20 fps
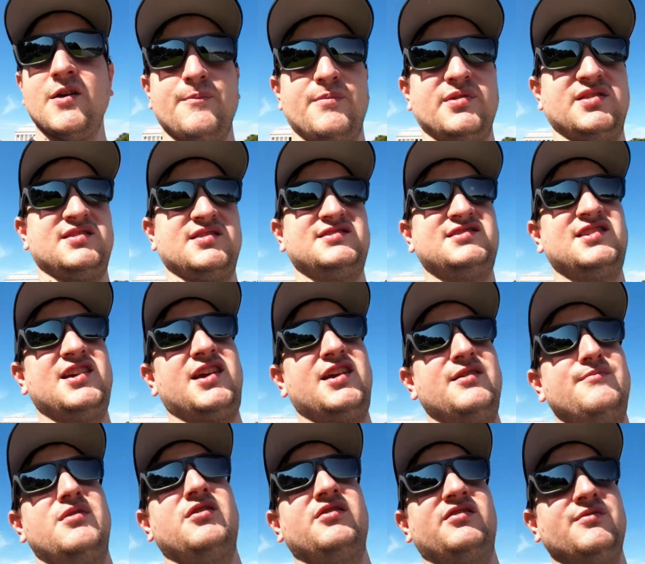But the
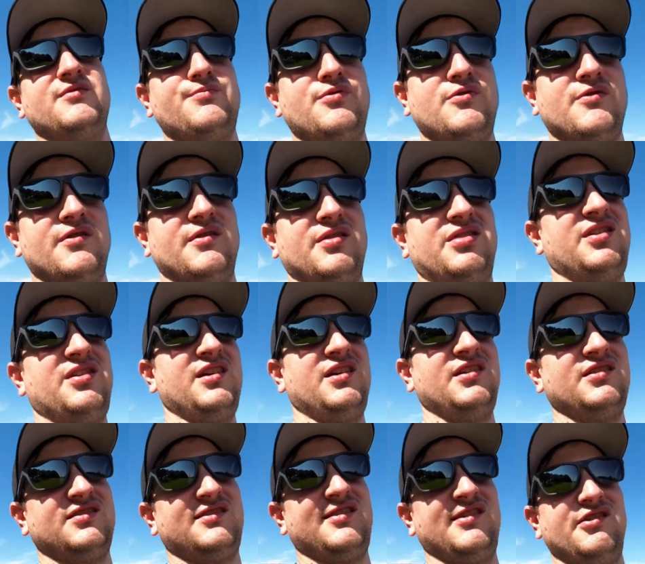second most important
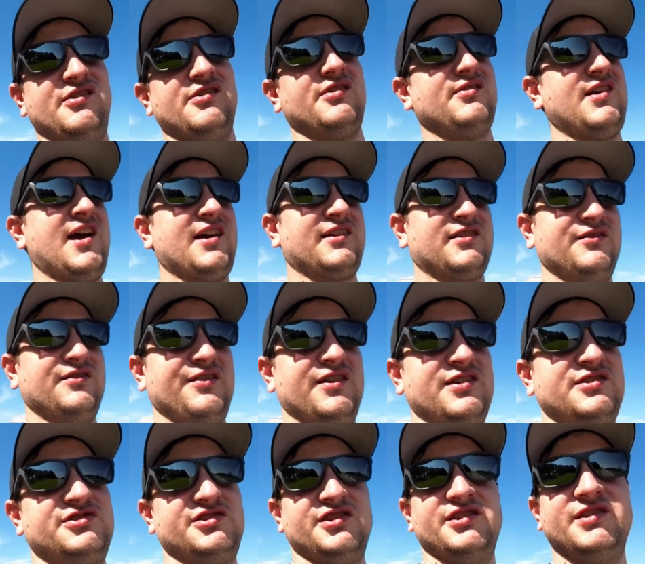thing to your
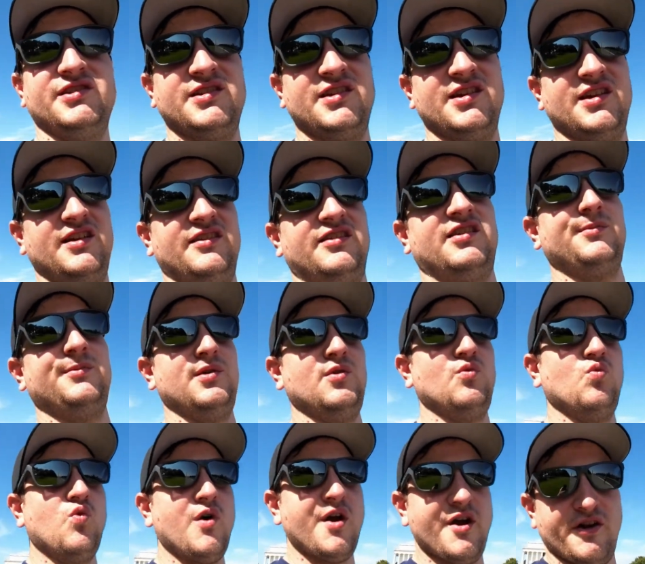activation is going to be
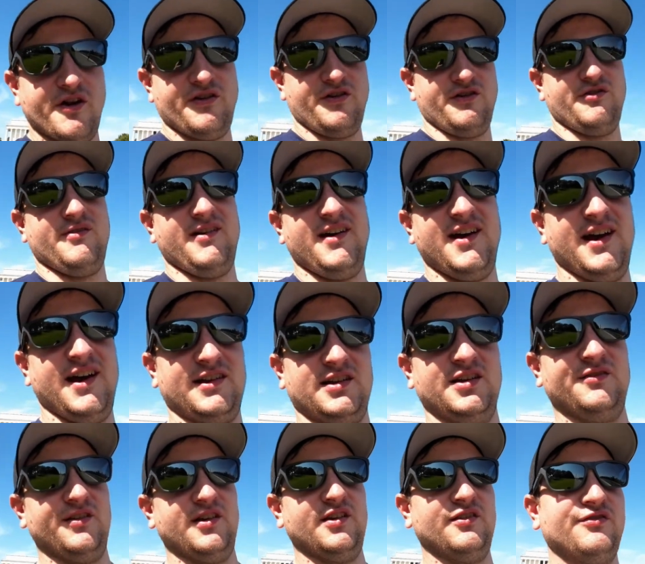where you
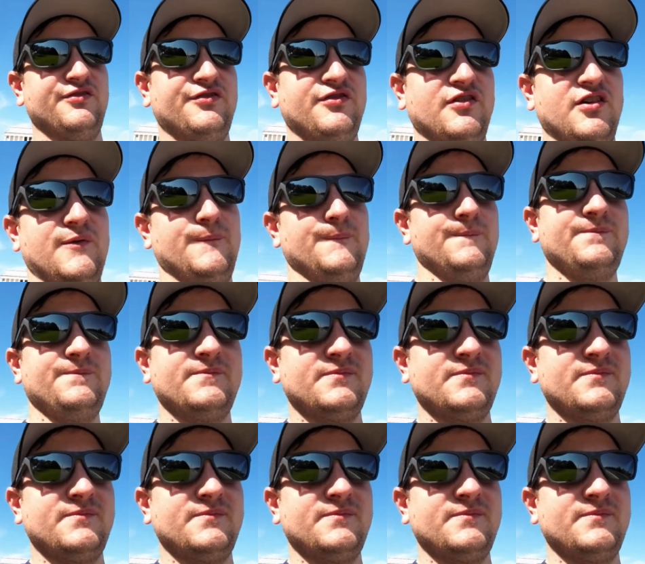activate from.